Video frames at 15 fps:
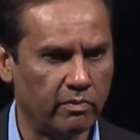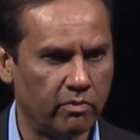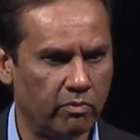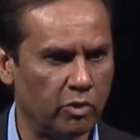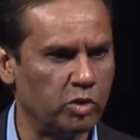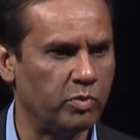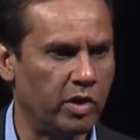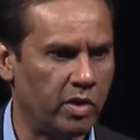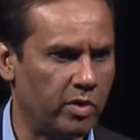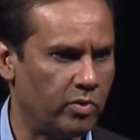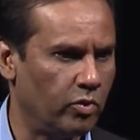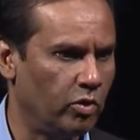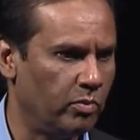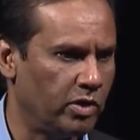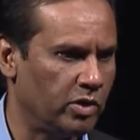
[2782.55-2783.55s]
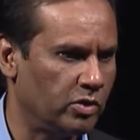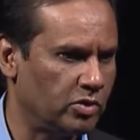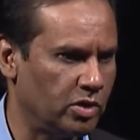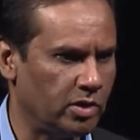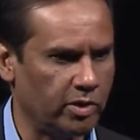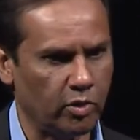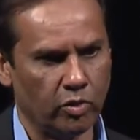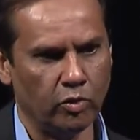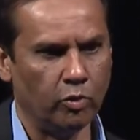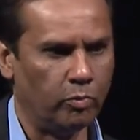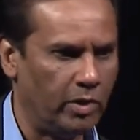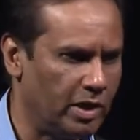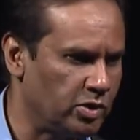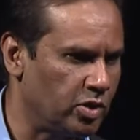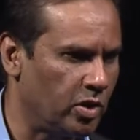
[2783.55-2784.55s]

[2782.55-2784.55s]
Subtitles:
much better role, because your loop lengths